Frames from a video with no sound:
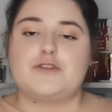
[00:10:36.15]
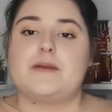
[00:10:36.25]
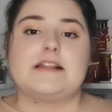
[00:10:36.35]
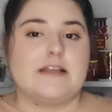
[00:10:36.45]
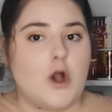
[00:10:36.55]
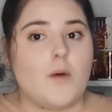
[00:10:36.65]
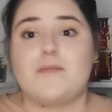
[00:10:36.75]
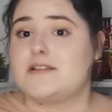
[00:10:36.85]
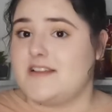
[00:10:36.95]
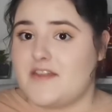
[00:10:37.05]
doing the
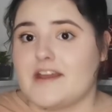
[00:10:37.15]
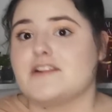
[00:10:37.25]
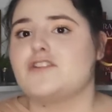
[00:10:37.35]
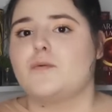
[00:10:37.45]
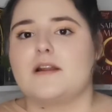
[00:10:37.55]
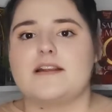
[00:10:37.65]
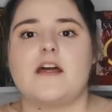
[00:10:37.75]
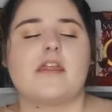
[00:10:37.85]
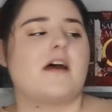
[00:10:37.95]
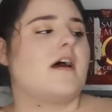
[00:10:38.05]
opposite thing to one
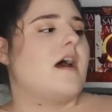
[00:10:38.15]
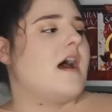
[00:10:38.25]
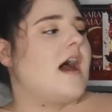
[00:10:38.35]
another.